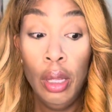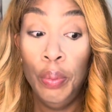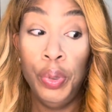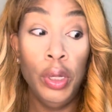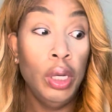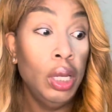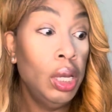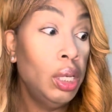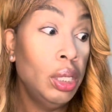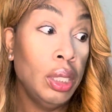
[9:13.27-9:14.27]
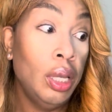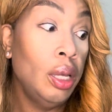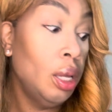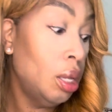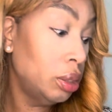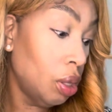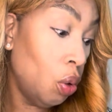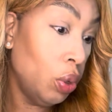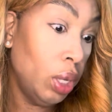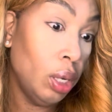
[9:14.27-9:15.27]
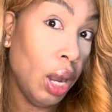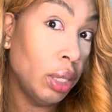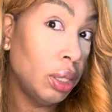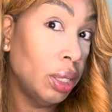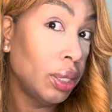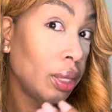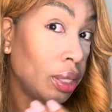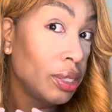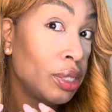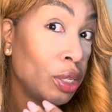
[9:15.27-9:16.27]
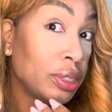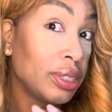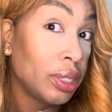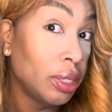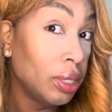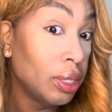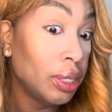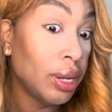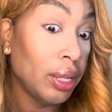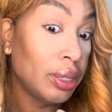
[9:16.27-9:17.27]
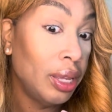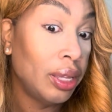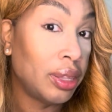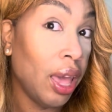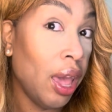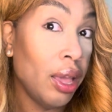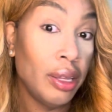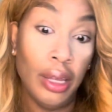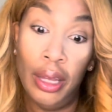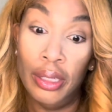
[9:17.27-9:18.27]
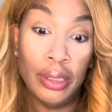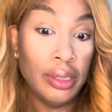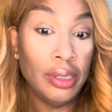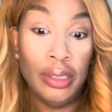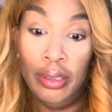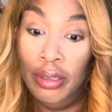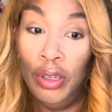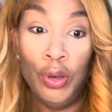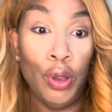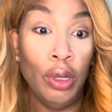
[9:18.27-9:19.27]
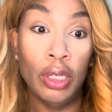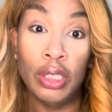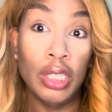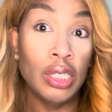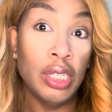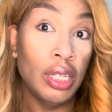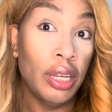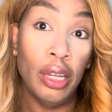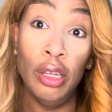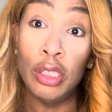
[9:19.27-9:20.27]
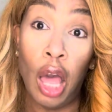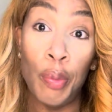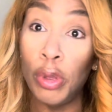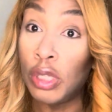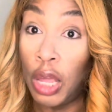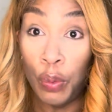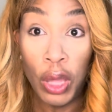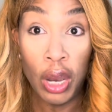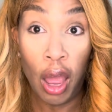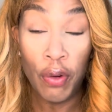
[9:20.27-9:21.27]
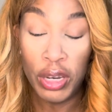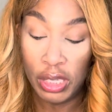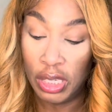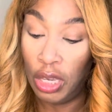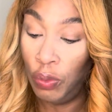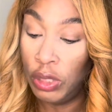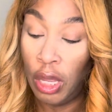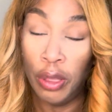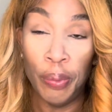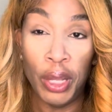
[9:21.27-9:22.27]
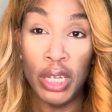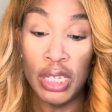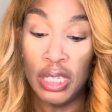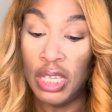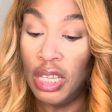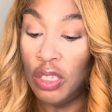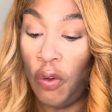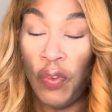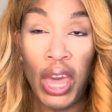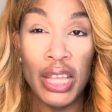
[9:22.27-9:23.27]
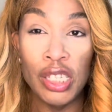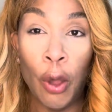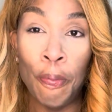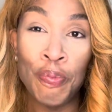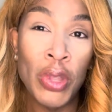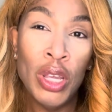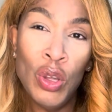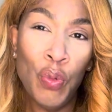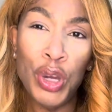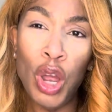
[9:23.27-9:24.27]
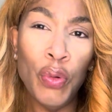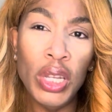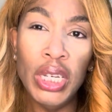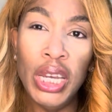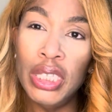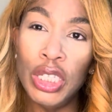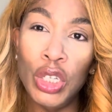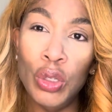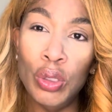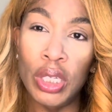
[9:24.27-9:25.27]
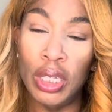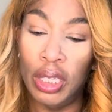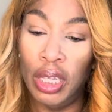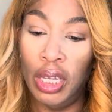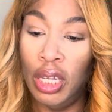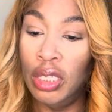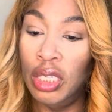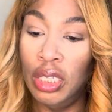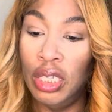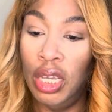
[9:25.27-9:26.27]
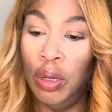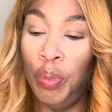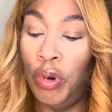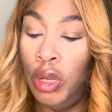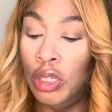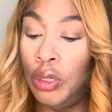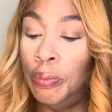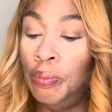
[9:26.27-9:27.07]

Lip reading: put anything else on here. I think that this looks good. I think that it's, you know, it looks almost like we had already set it with something, because it set so fast. So we don't really need to use anything else to set the bronzer.